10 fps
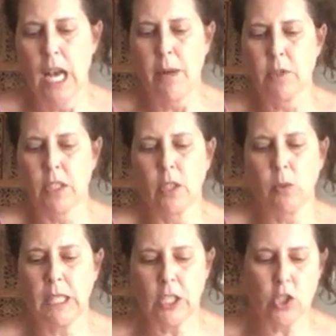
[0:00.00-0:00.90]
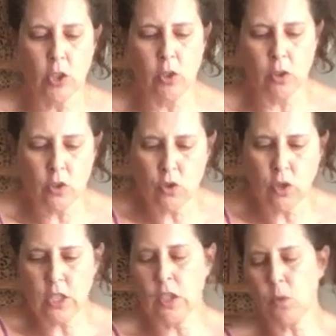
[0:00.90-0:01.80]
I'm just going to quickly show you the
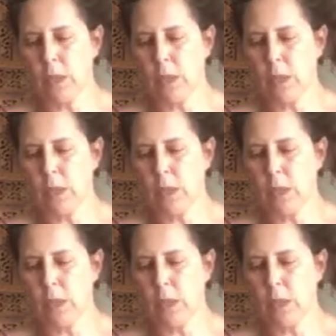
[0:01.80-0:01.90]
stretch that